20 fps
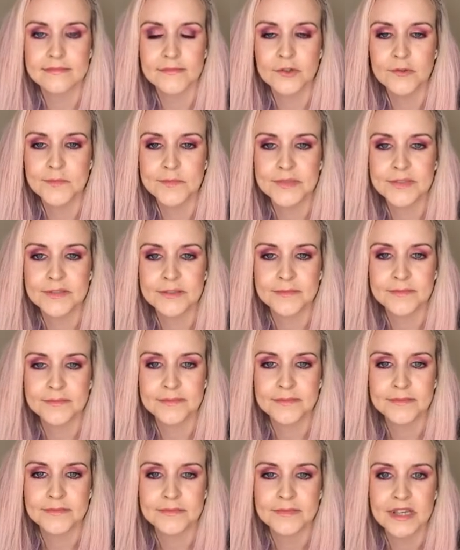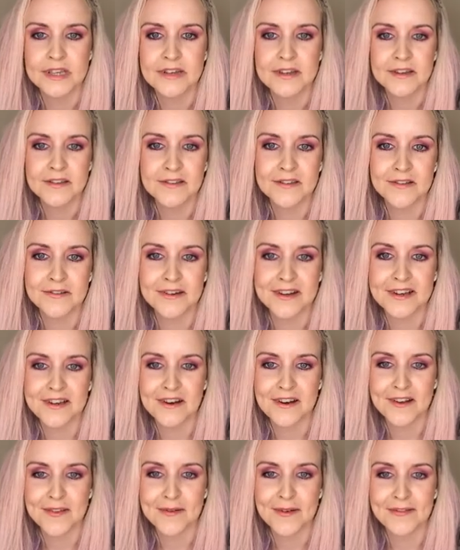Oops. Sorry
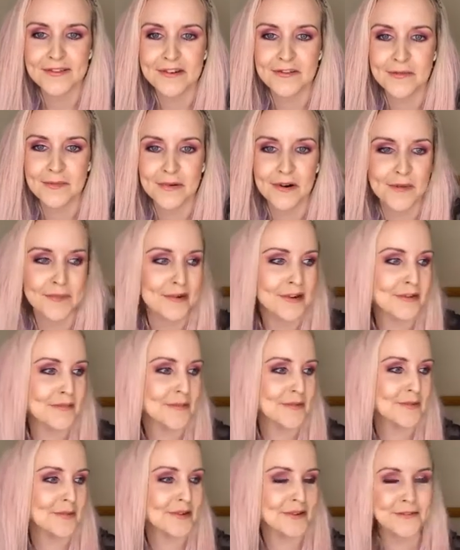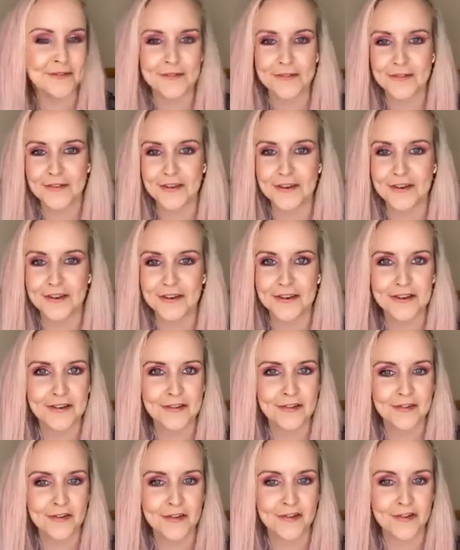guys, we have a little problem with
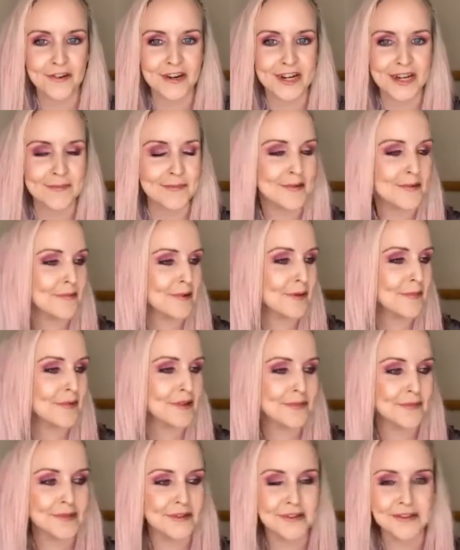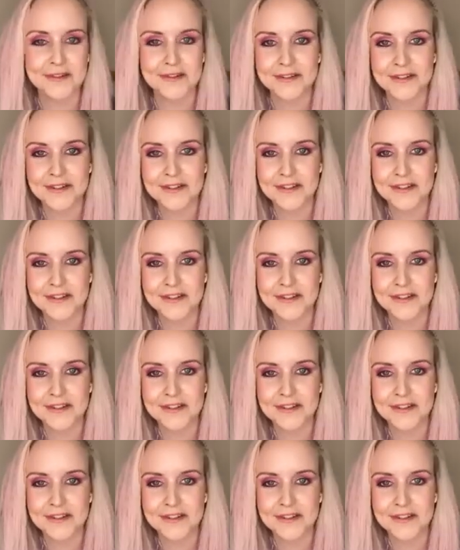the stream. One moment.